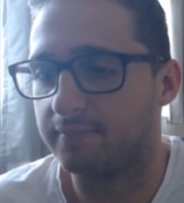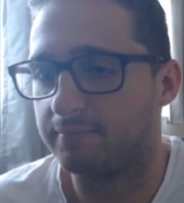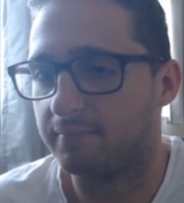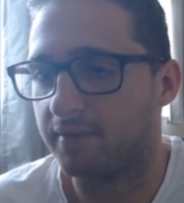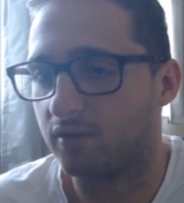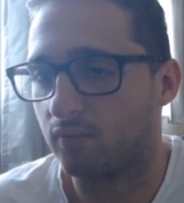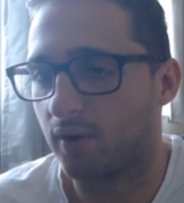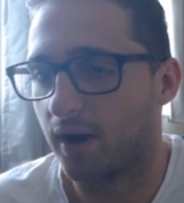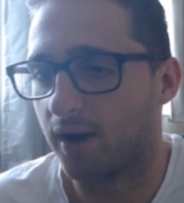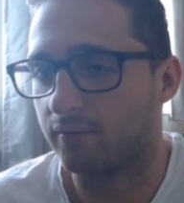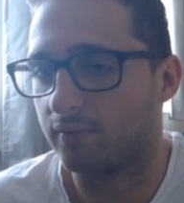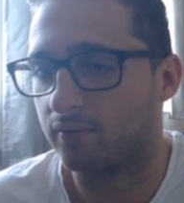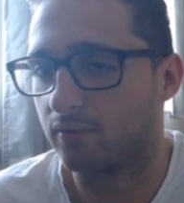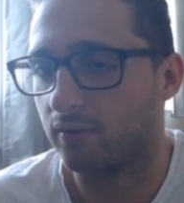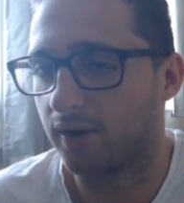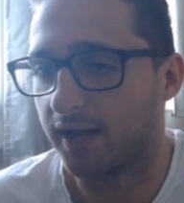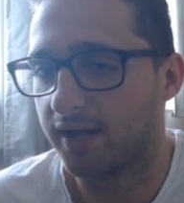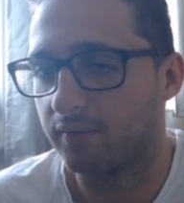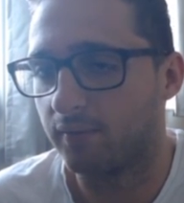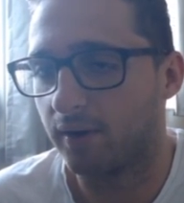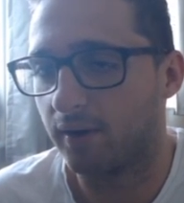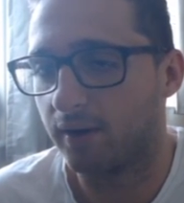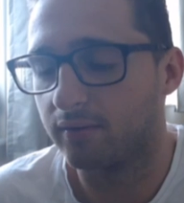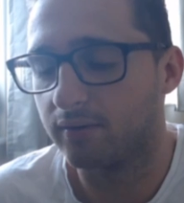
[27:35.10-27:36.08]
mid round or
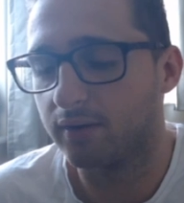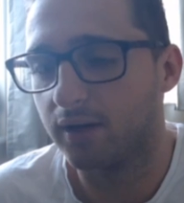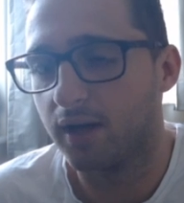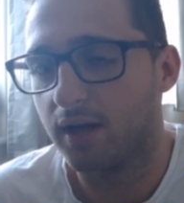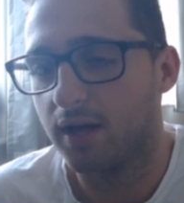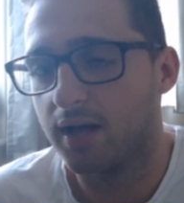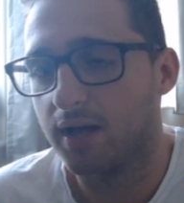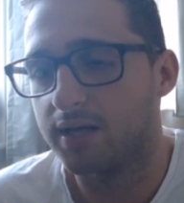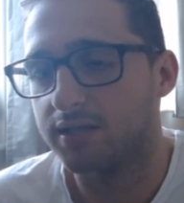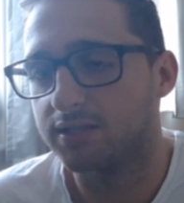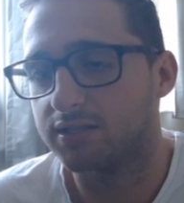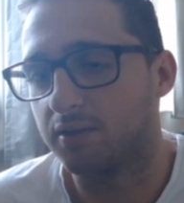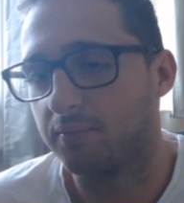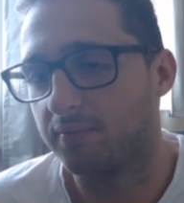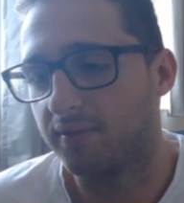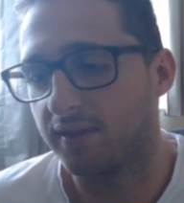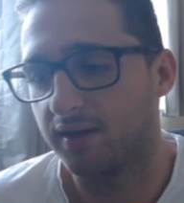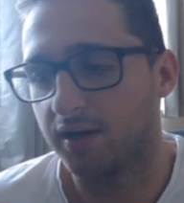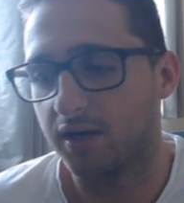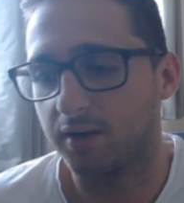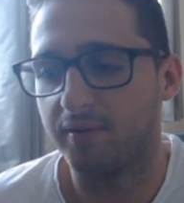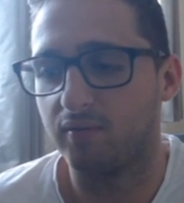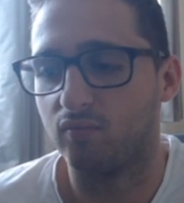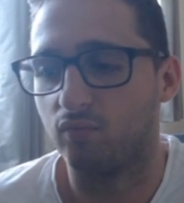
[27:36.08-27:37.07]
late round, something
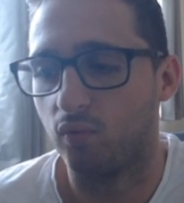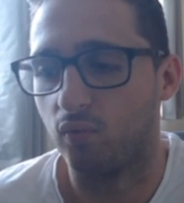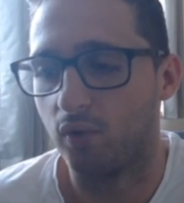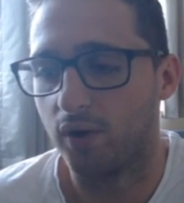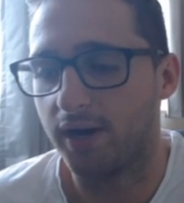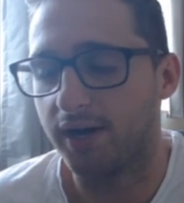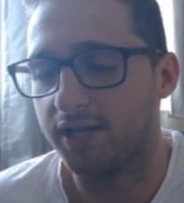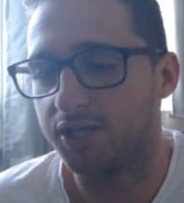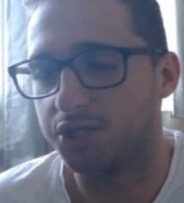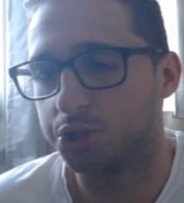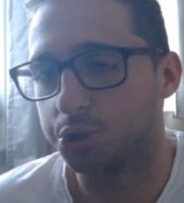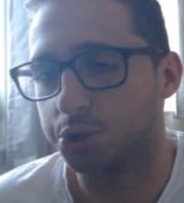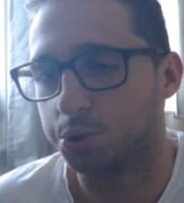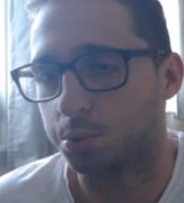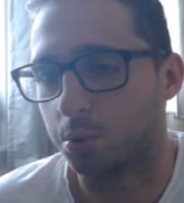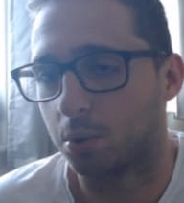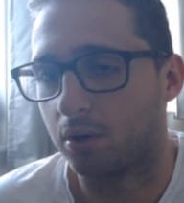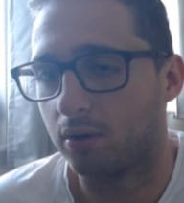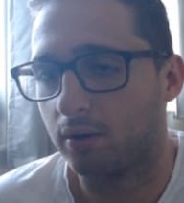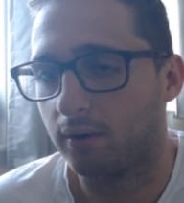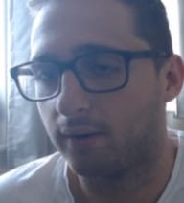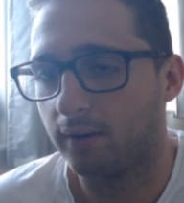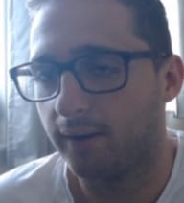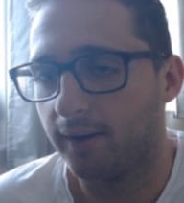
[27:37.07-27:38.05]
that can be really
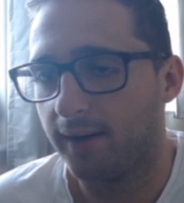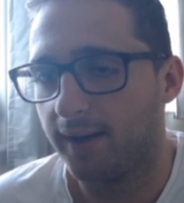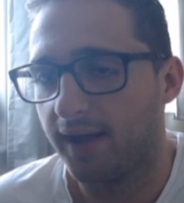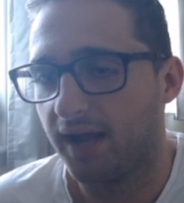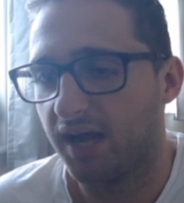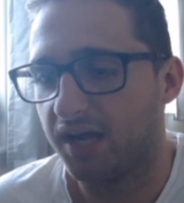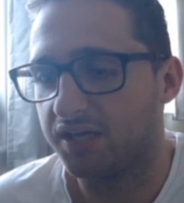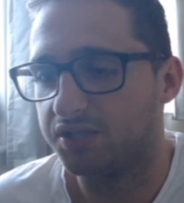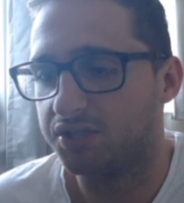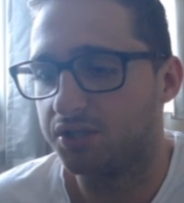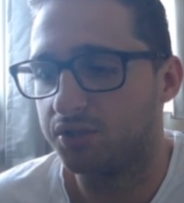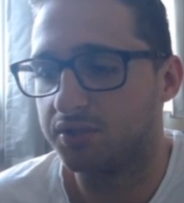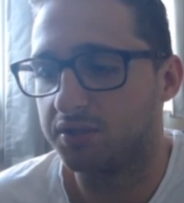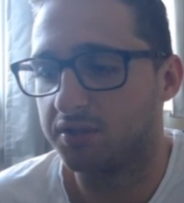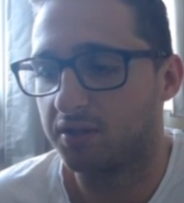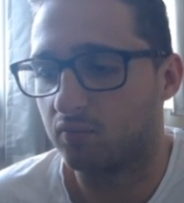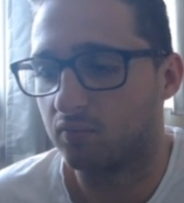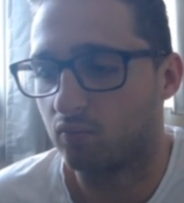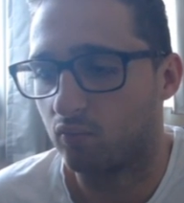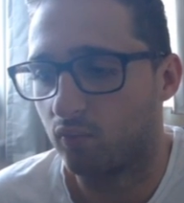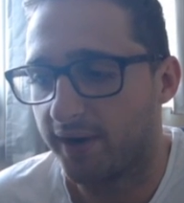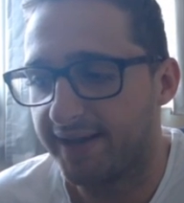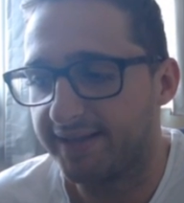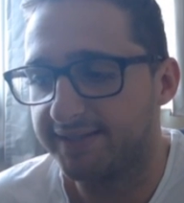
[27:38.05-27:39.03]
strong is using the
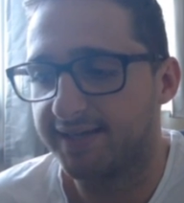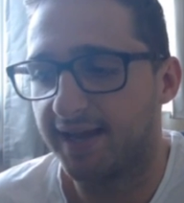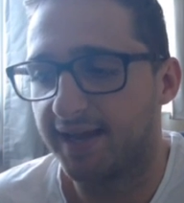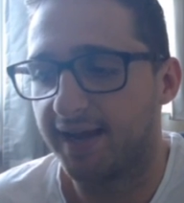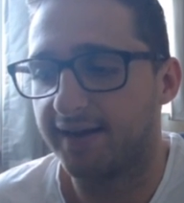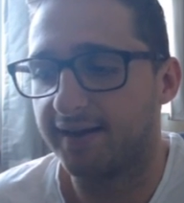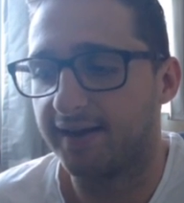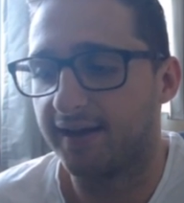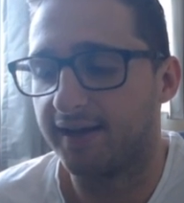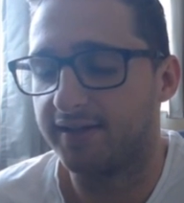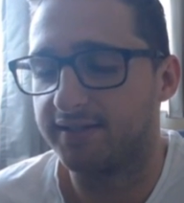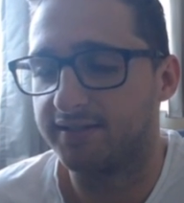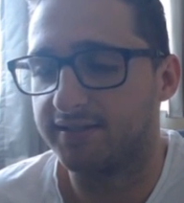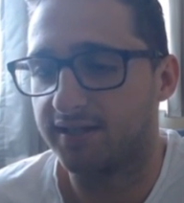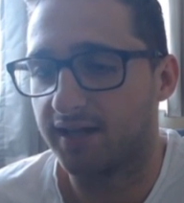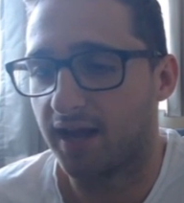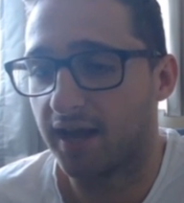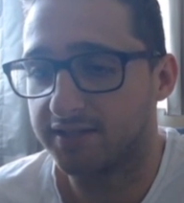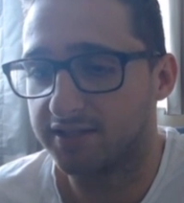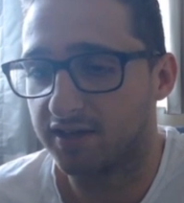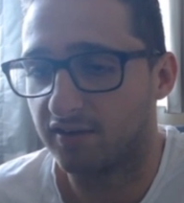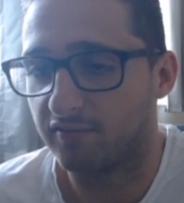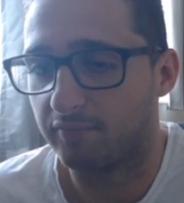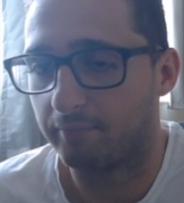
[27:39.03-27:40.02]
retake nades to get
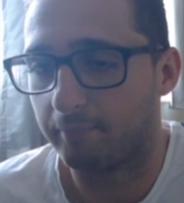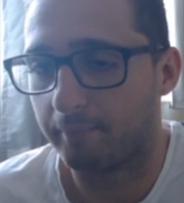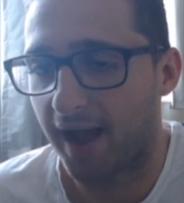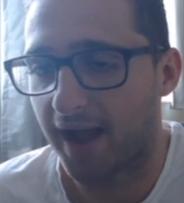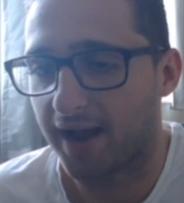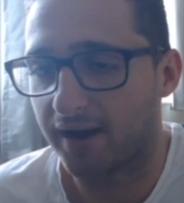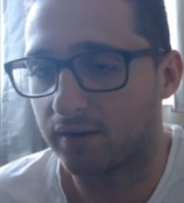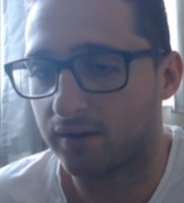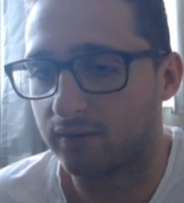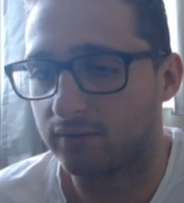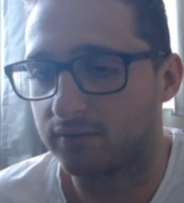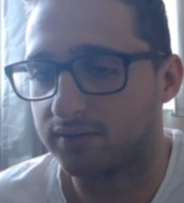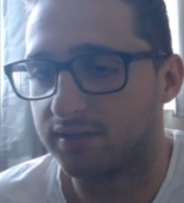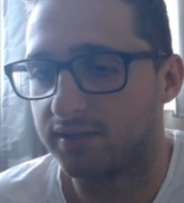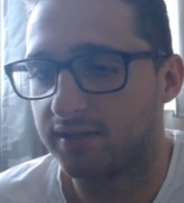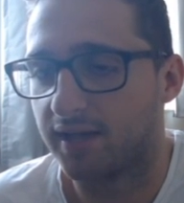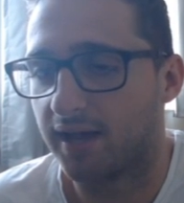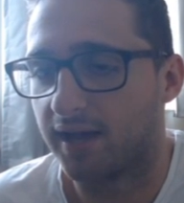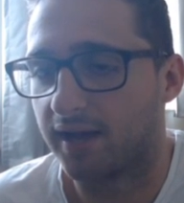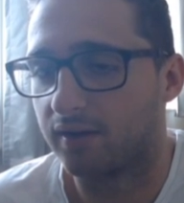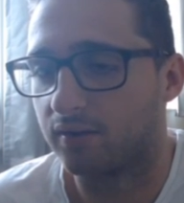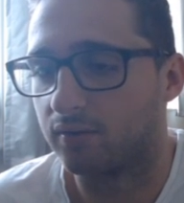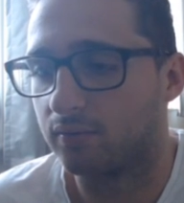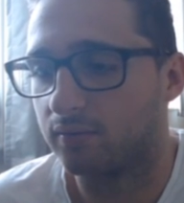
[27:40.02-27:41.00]
yourself back onto the
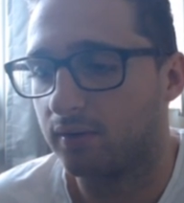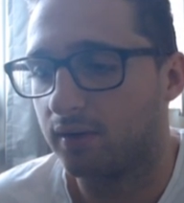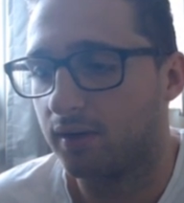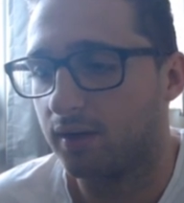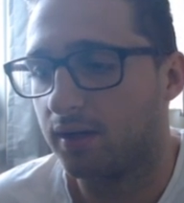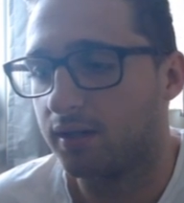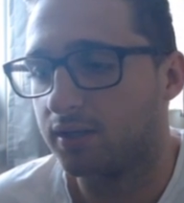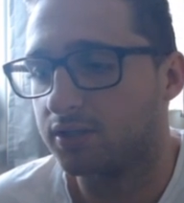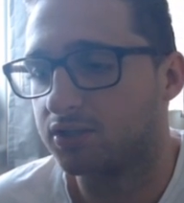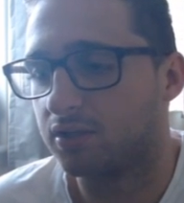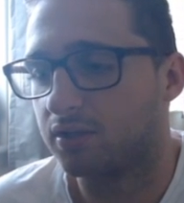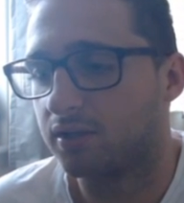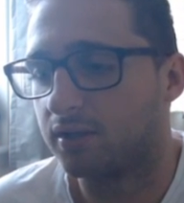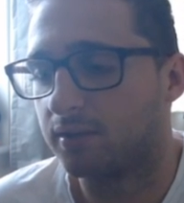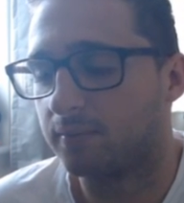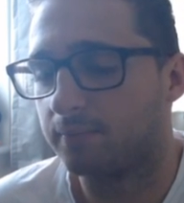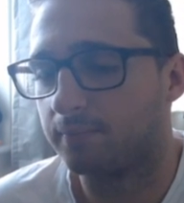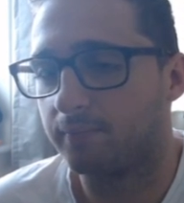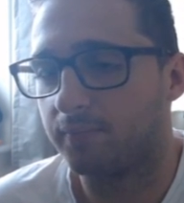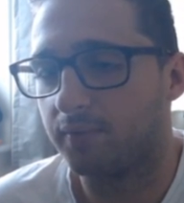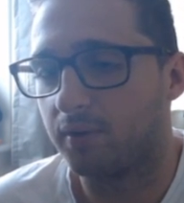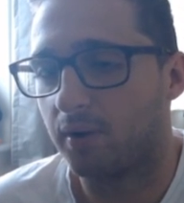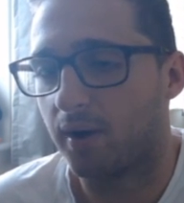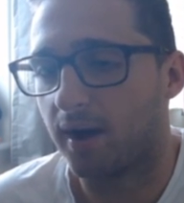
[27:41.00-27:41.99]
angle. So
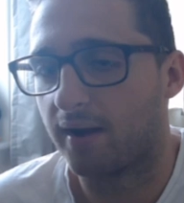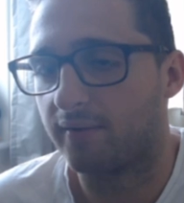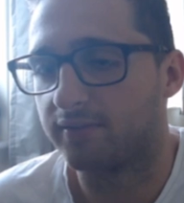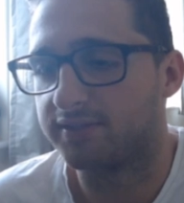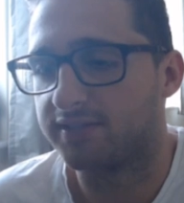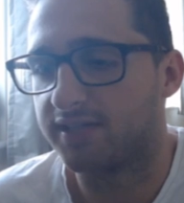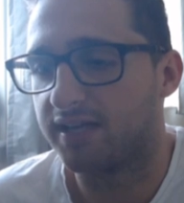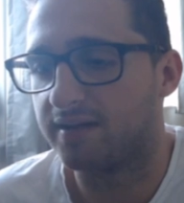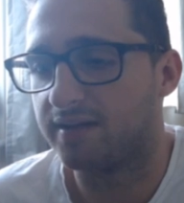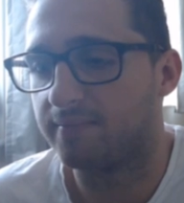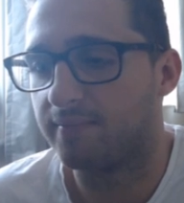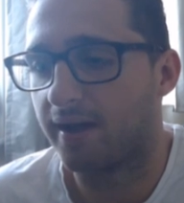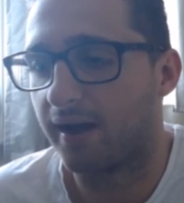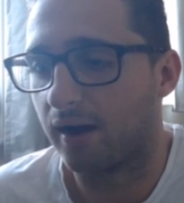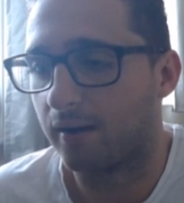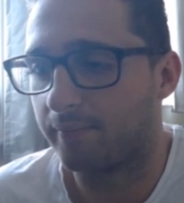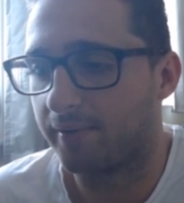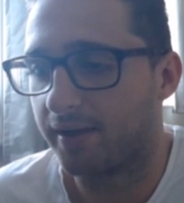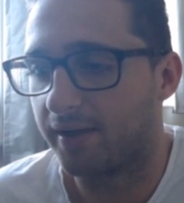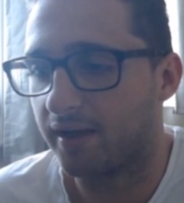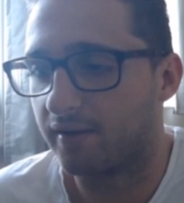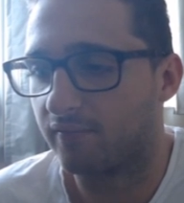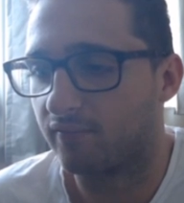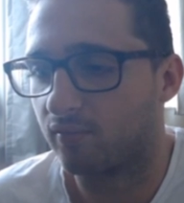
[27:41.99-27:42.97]
you have a teammate up
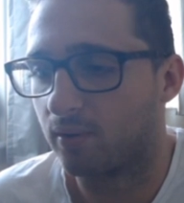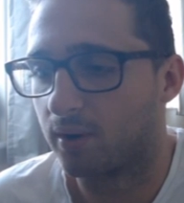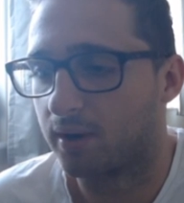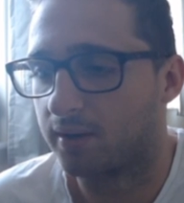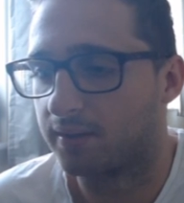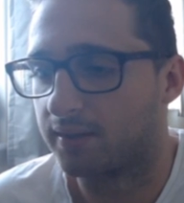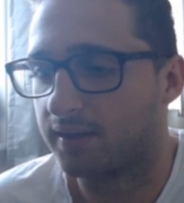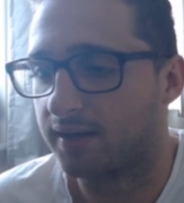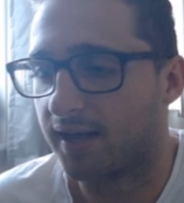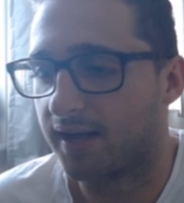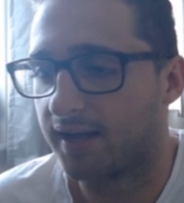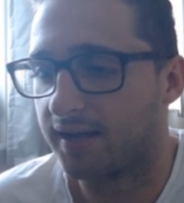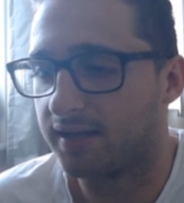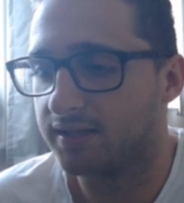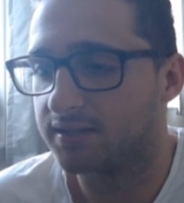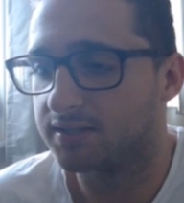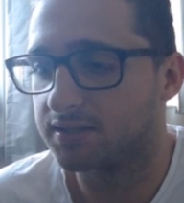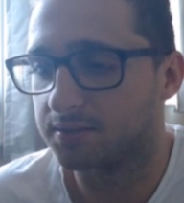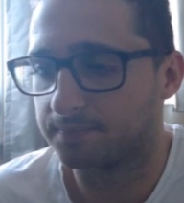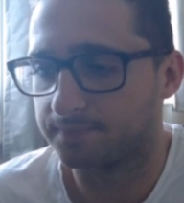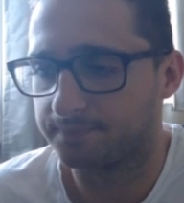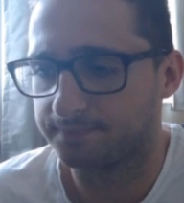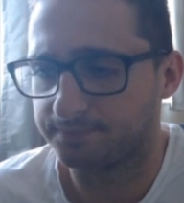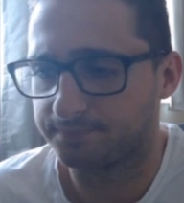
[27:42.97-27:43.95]
here throwing the nades.